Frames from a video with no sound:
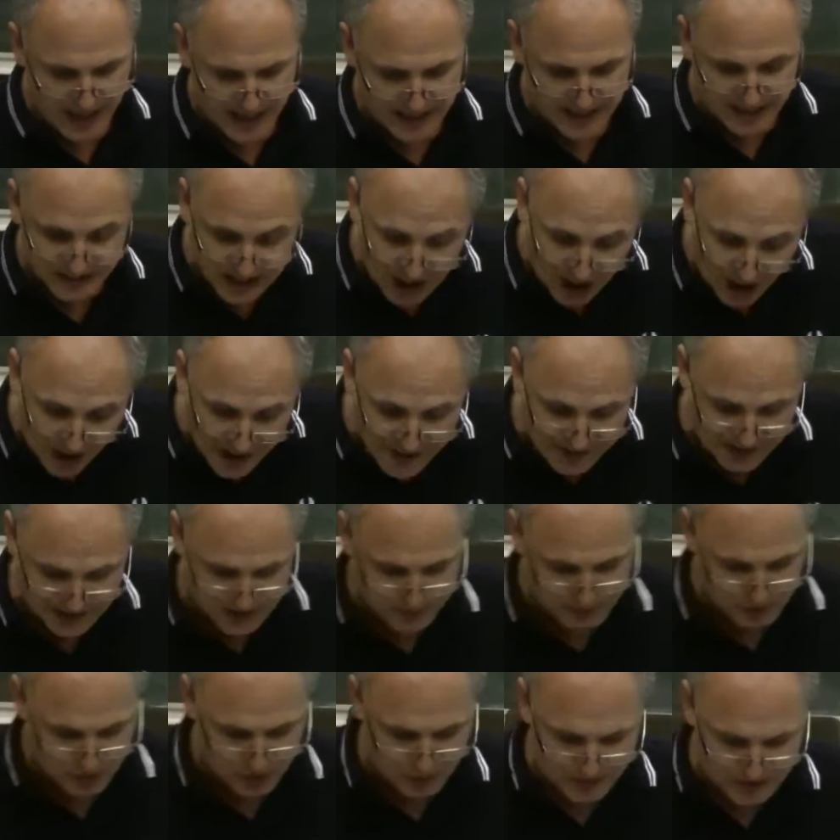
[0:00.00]
It is i.e.
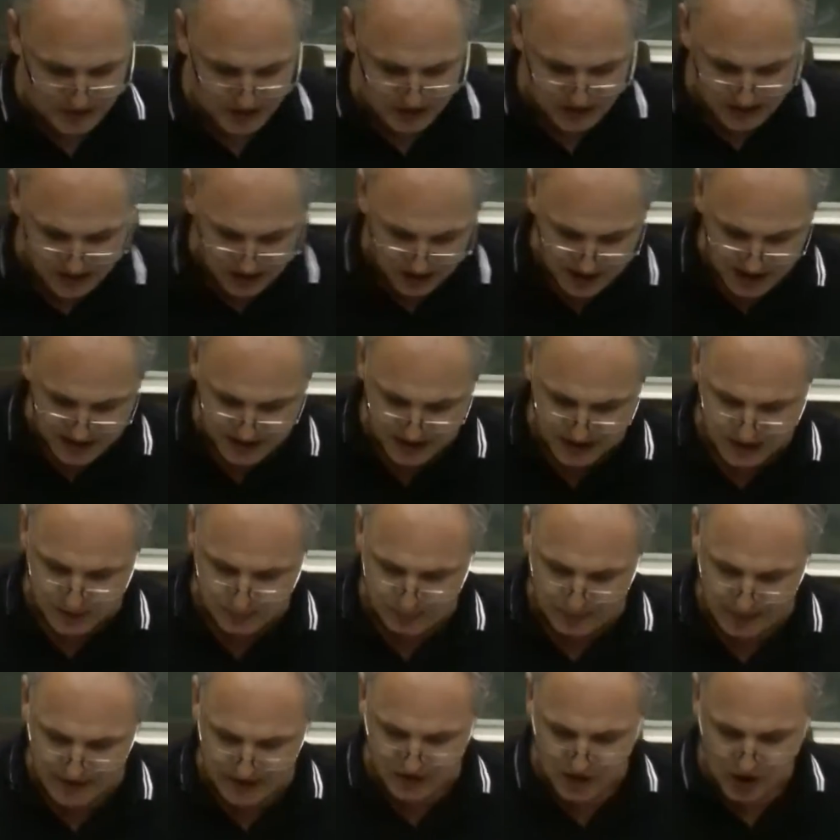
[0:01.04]
that's because when society is
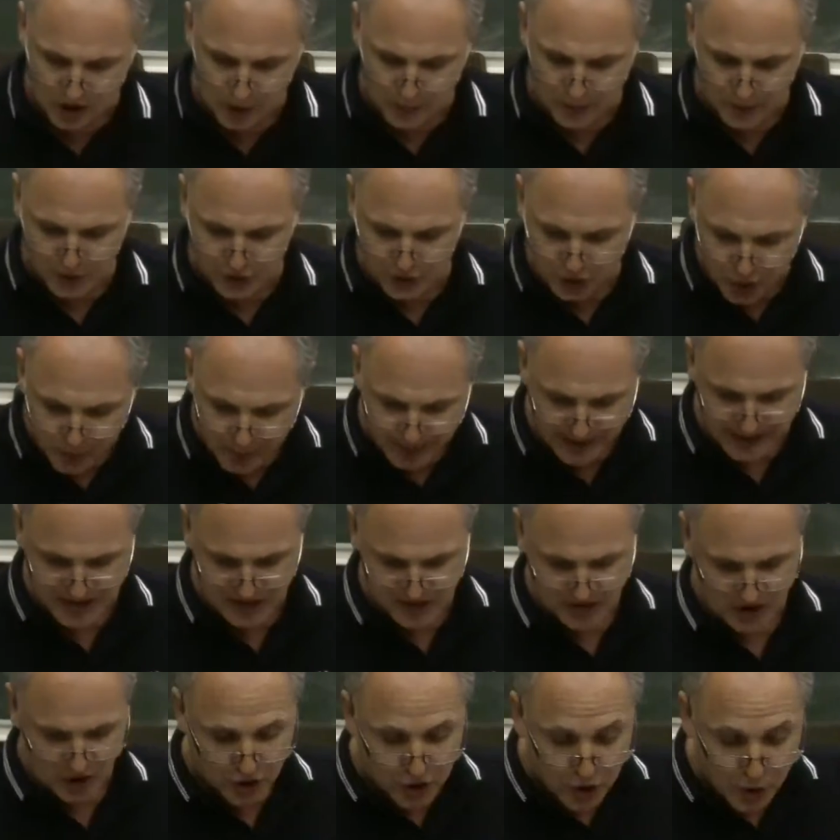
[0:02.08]
based on
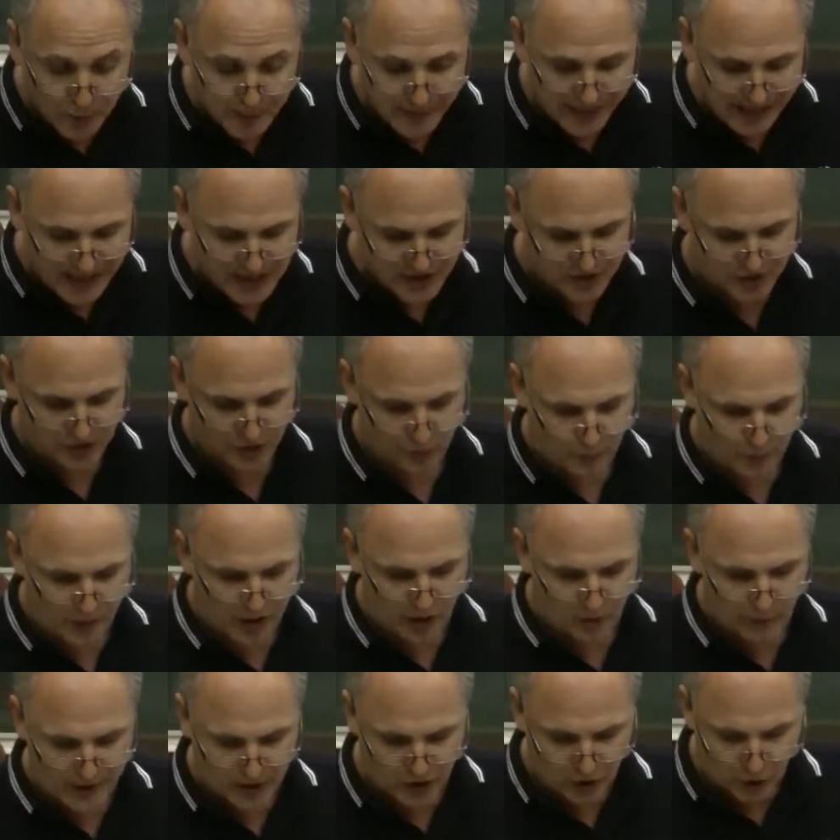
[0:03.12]
accumulation, accumulation of
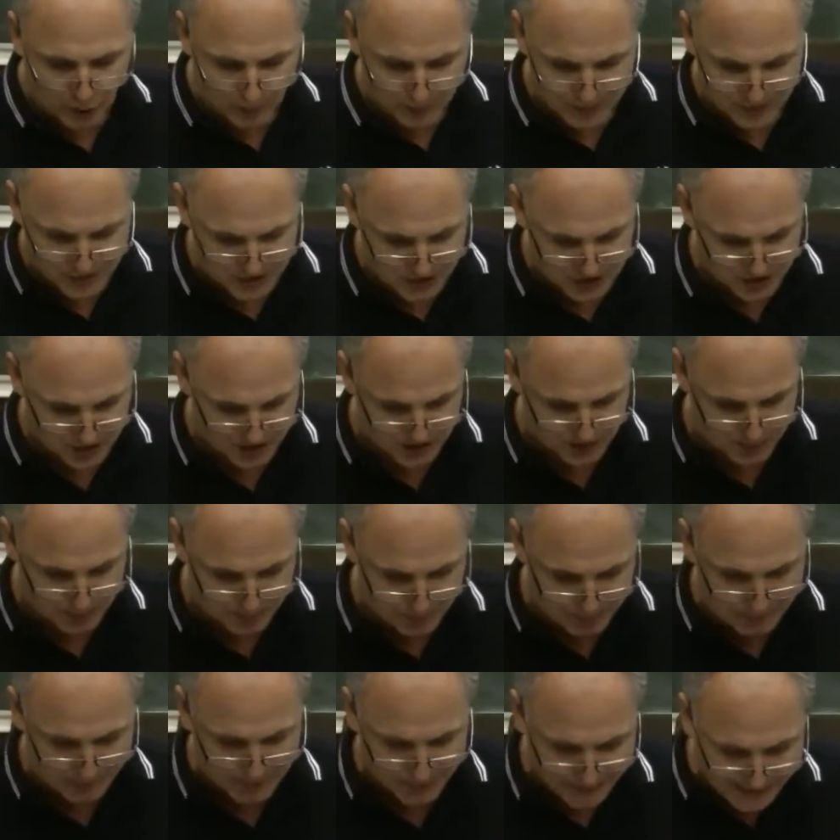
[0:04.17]
wealth, where competition is
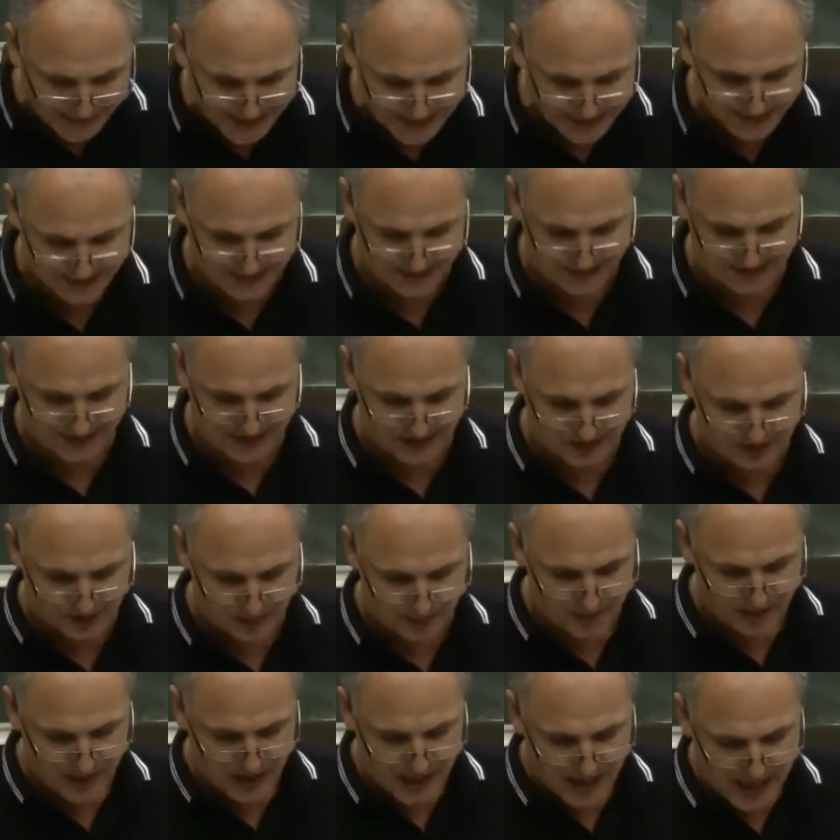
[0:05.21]
built into the
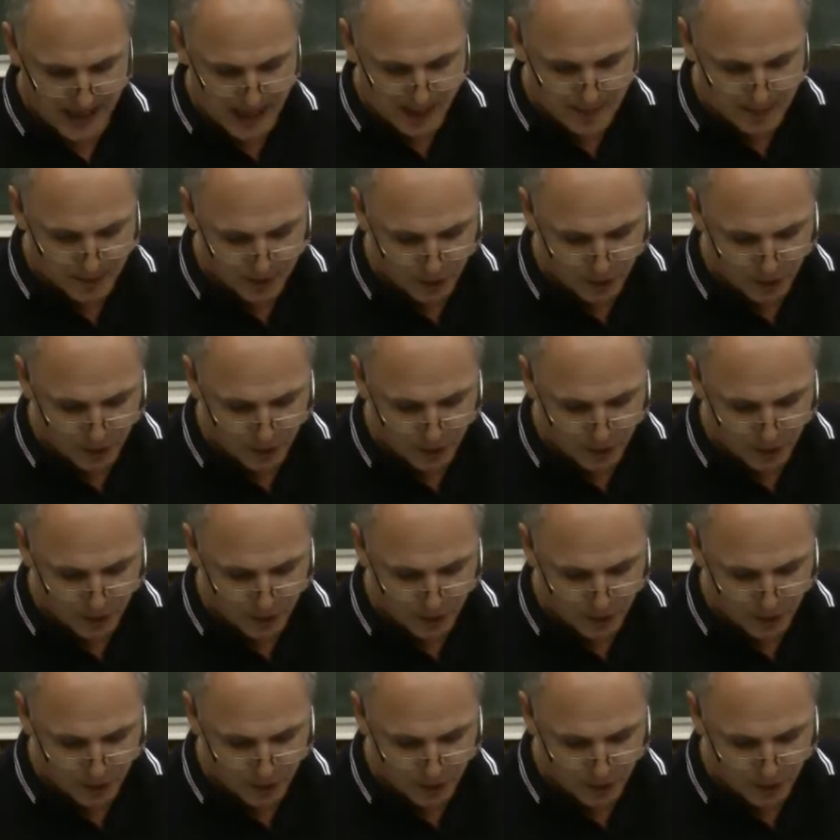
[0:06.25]
system, a